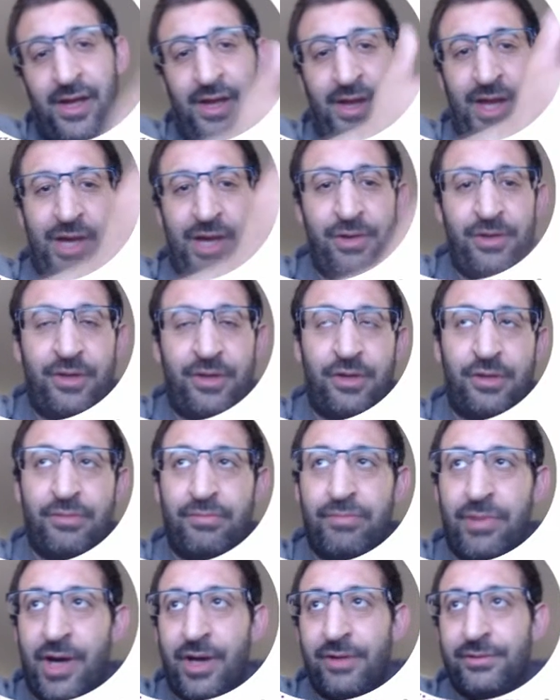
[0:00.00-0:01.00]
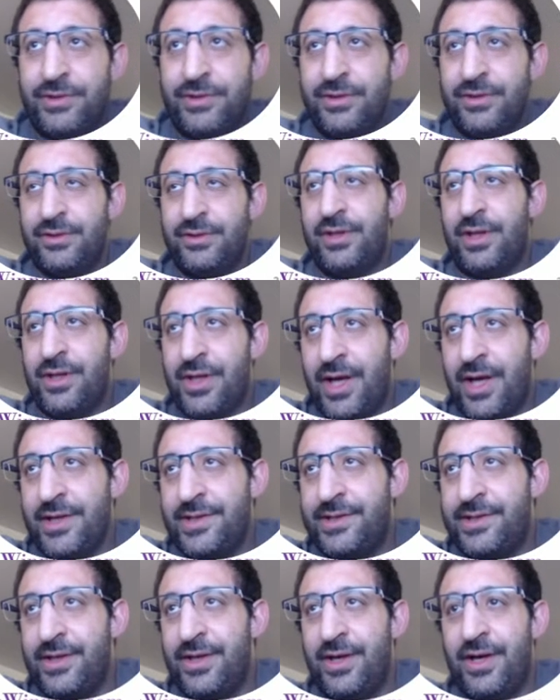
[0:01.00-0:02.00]
I will talk about
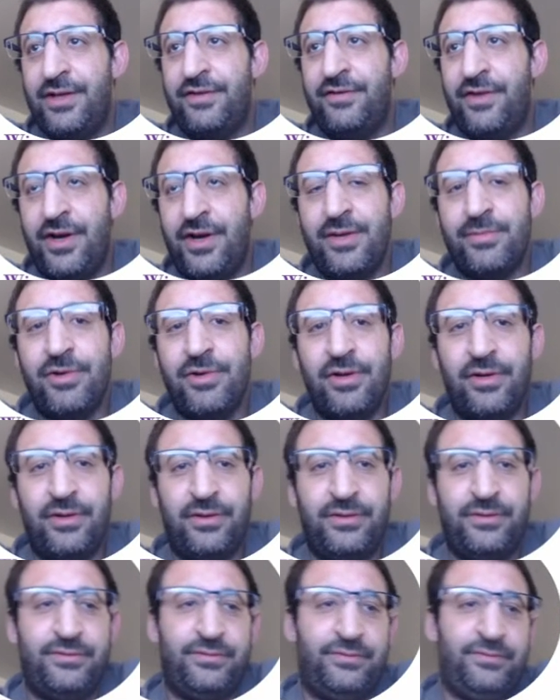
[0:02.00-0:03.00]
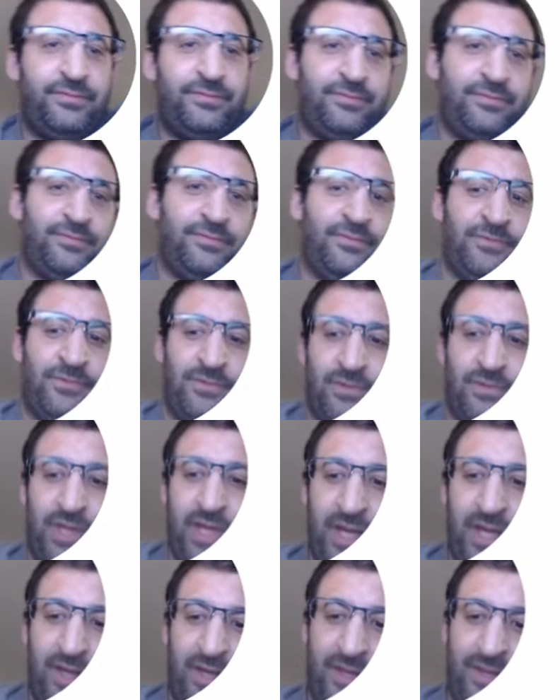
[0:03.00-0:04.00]
class and variable.
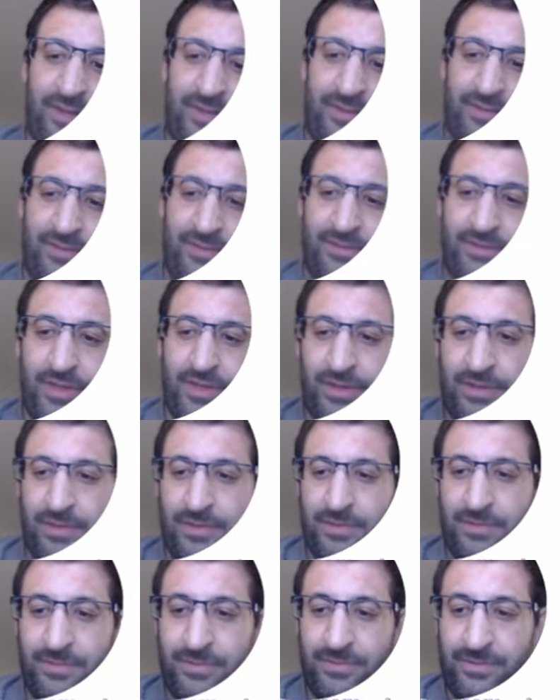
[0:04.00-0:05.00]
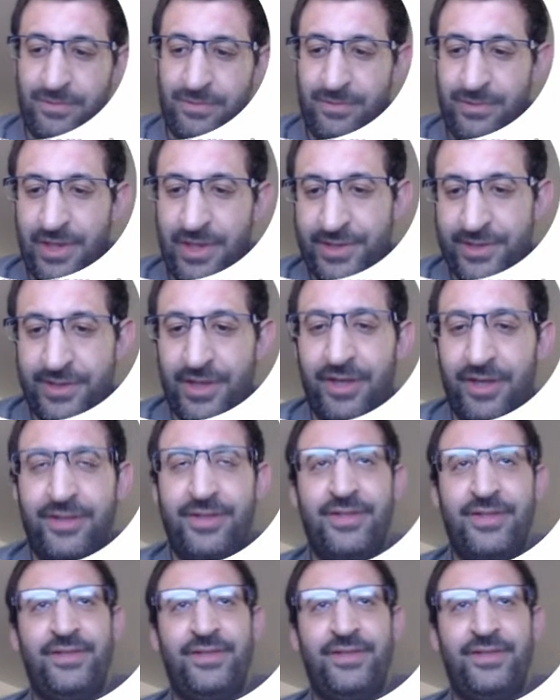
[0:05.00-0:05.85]
Okay, so let's start.